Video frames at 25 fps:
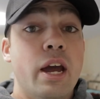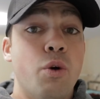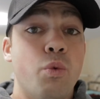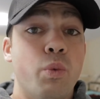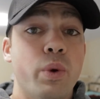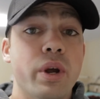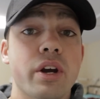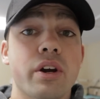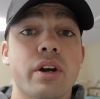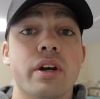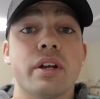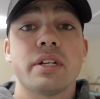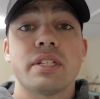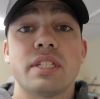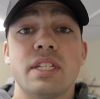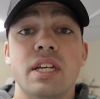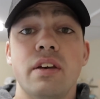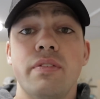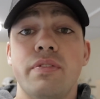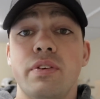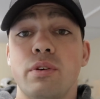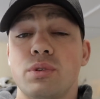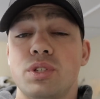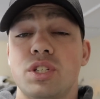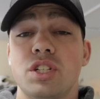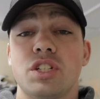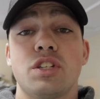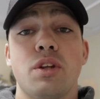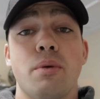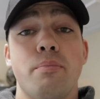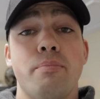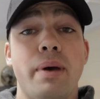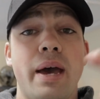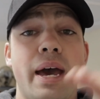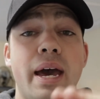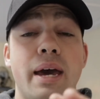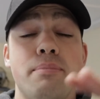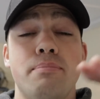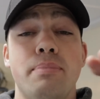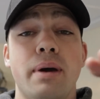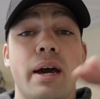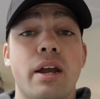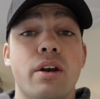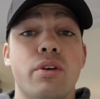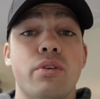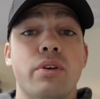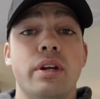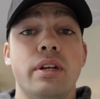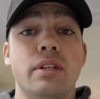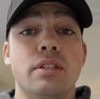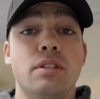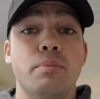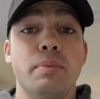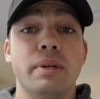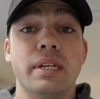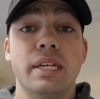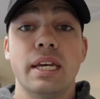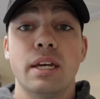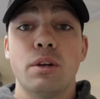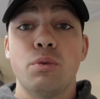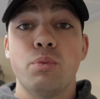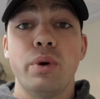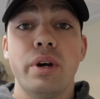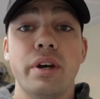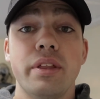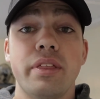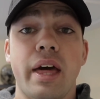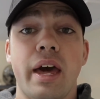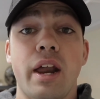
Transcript: And we are going to see if it was just a bad battery to begin with.